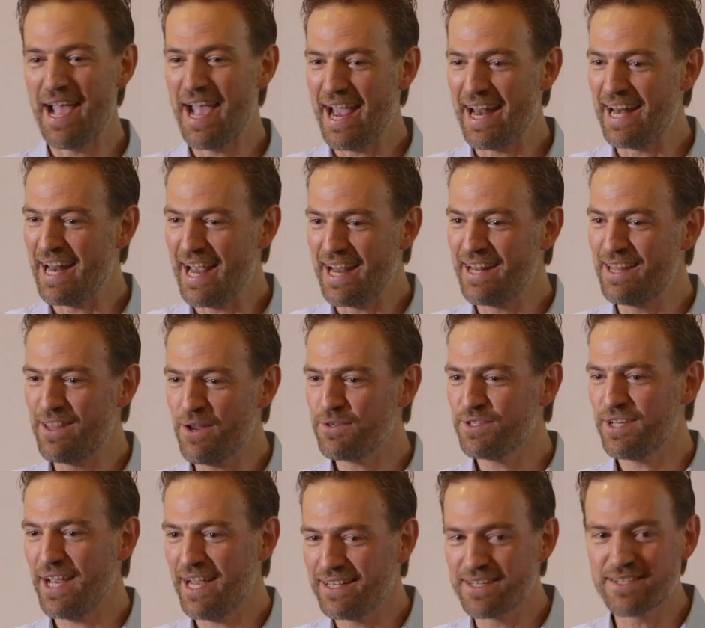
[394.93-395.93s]
And they're
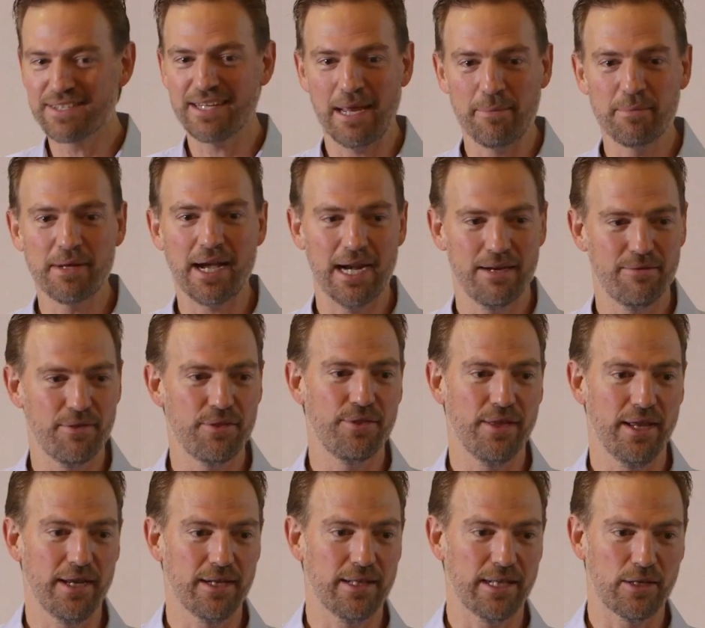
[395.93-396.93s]
saying the same kind of a thing.